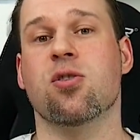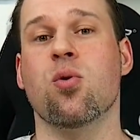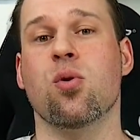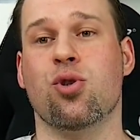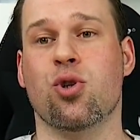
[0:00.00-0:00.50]

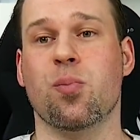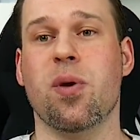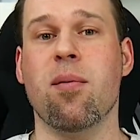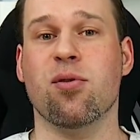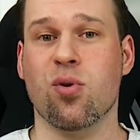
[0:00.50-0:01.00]
So you
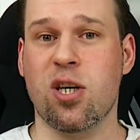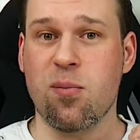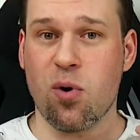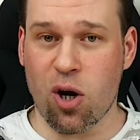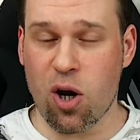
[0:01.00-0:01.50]
should be able to
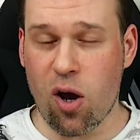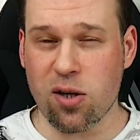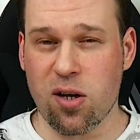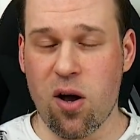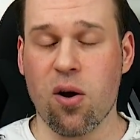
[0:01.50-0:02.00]
keep your
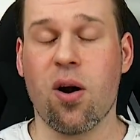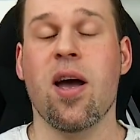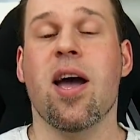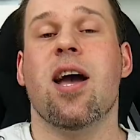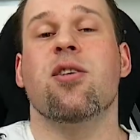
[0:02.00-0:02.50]
clocks longer